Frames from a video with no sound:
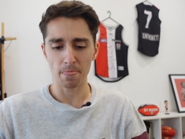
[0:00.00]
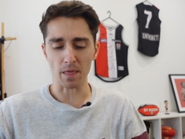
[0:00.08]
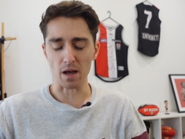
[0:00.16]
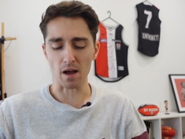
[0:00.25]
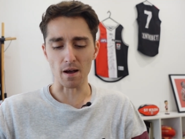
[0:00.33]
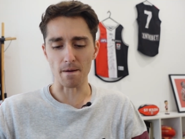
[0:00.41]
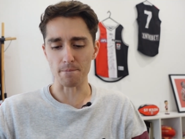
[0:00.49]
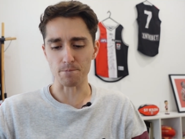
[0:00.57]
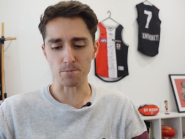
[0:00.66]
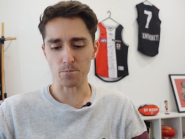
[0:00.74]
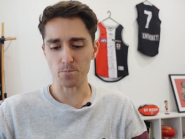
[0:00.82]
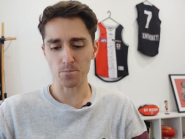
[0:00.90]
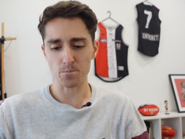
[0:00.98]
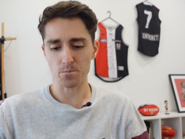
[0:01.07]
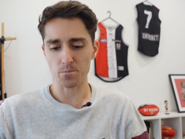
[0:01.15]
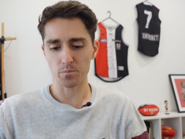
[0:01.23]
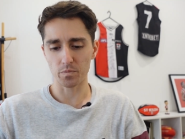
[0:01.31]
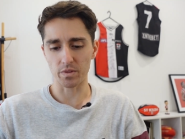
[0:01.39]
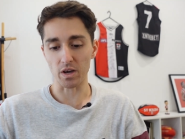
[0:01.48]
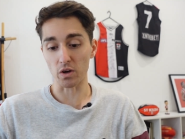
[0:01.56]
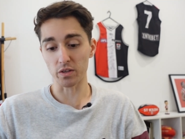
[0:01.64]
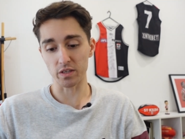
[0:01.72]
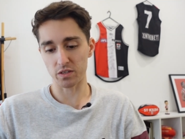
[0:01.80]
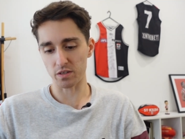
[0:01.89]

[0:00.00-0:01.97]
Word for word: Um, they're only,